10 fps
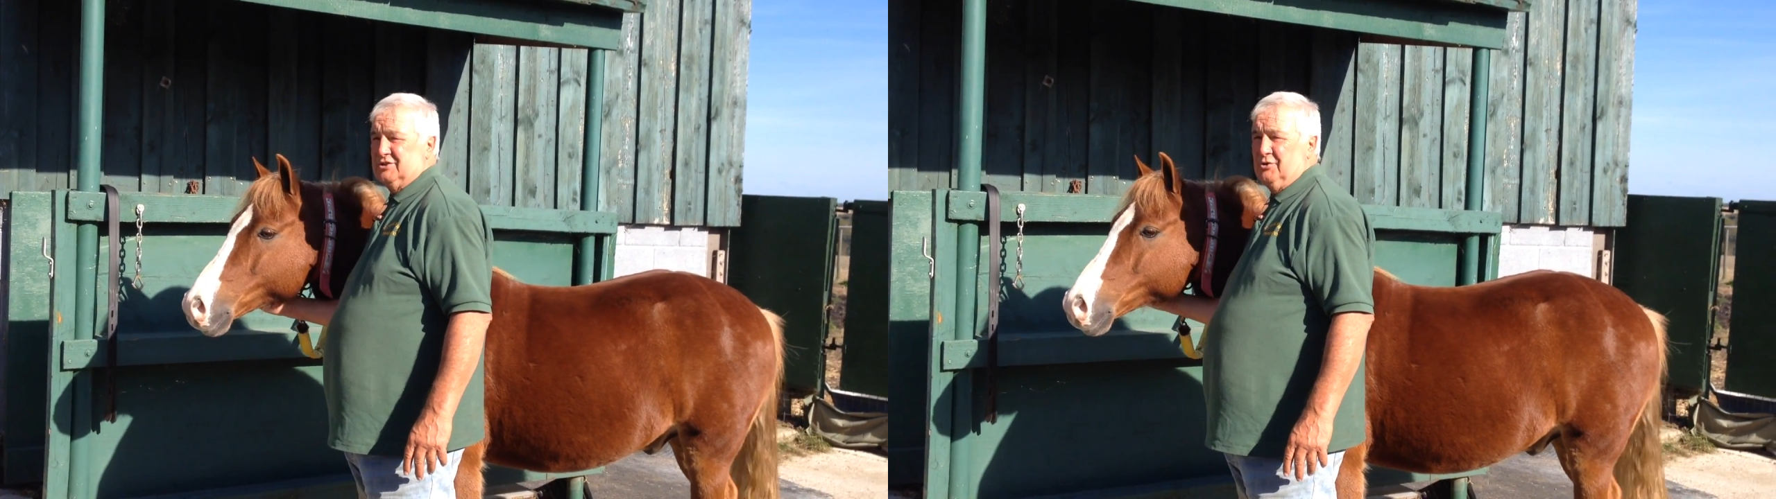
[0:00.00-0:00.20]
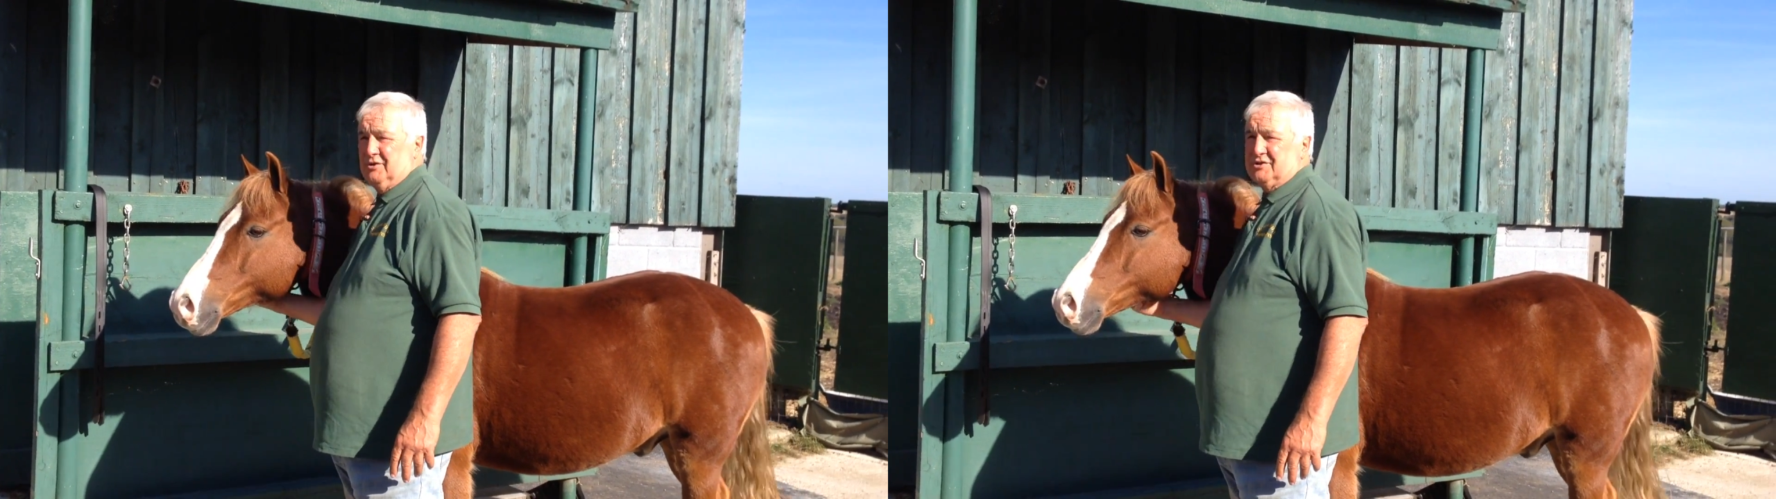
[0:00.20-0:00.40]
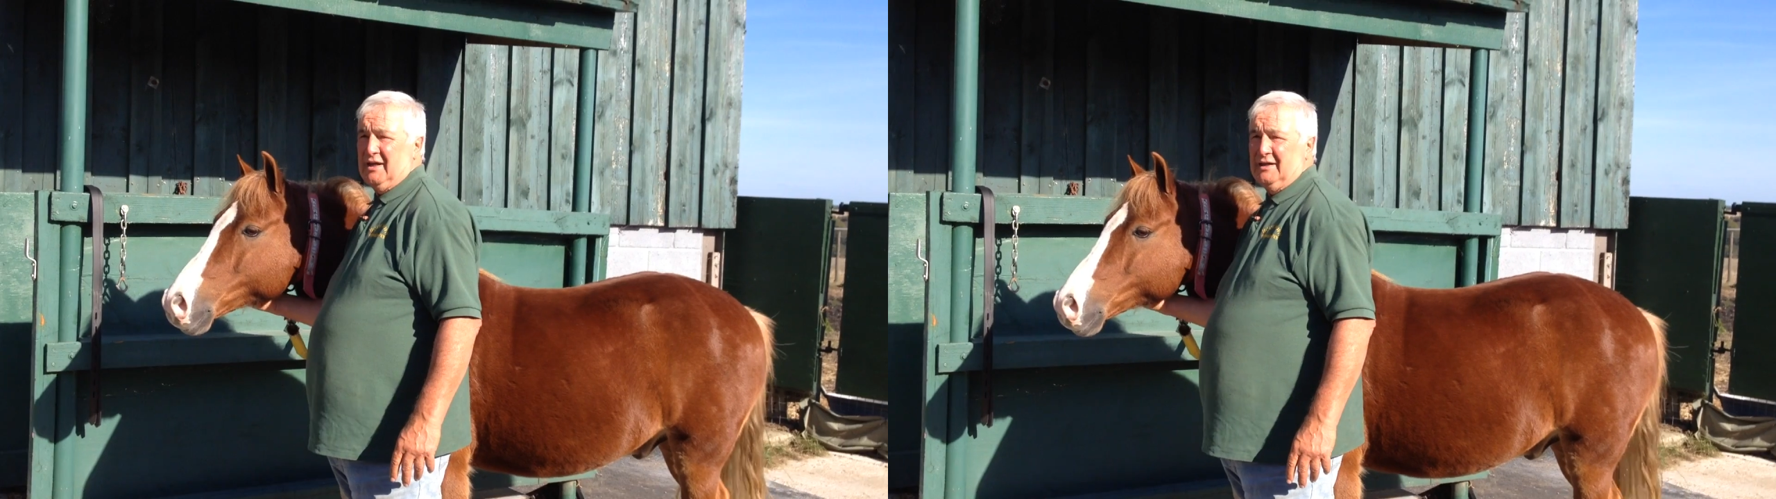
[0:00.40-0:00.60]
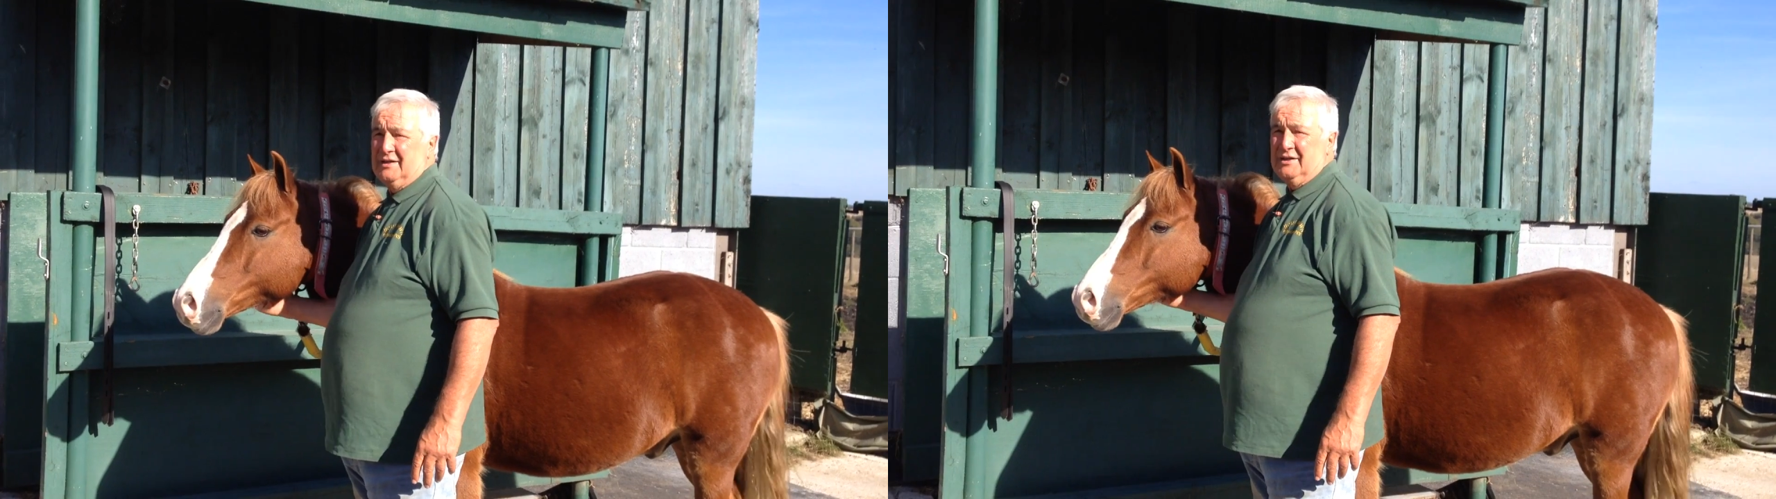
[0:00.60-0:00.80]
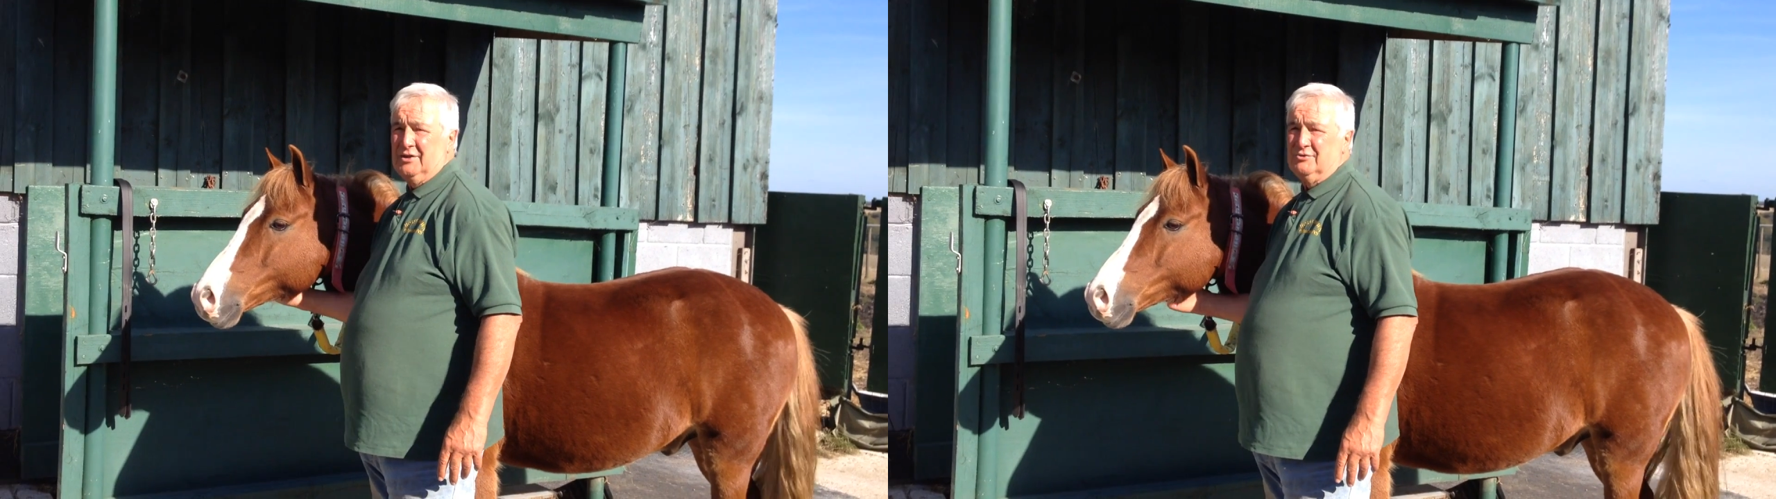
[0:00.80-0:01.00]
a nice colour
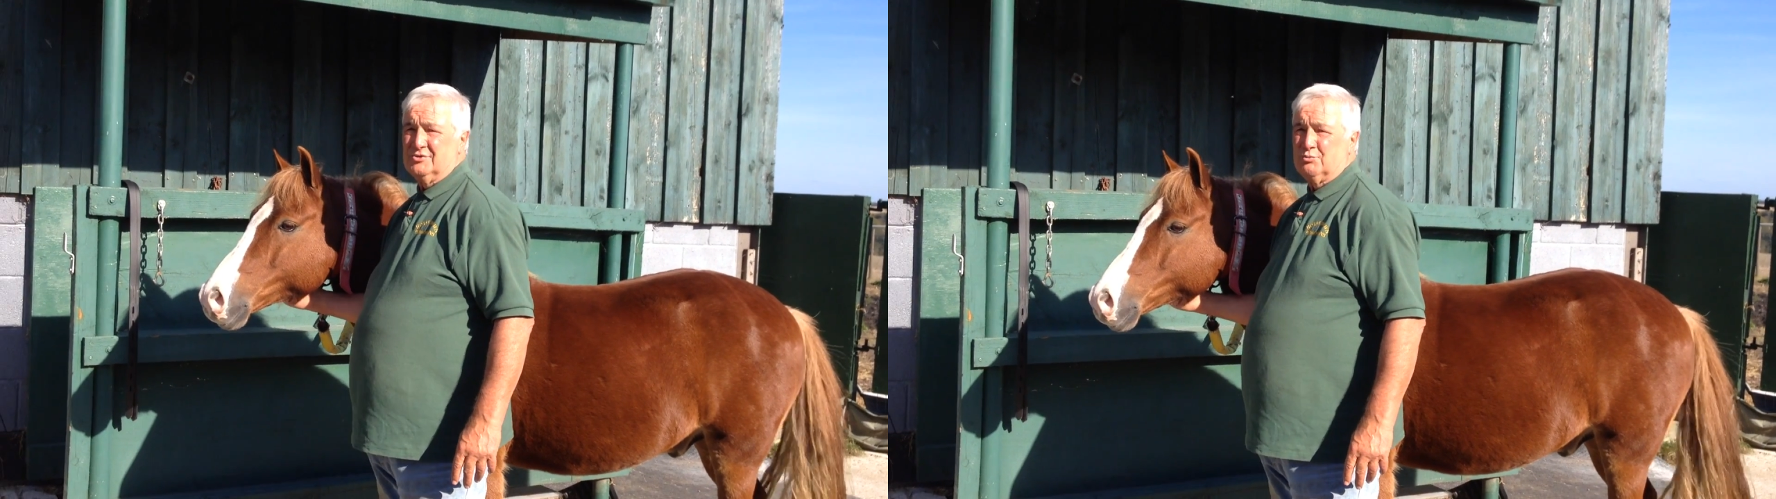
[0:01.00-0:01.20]
to use.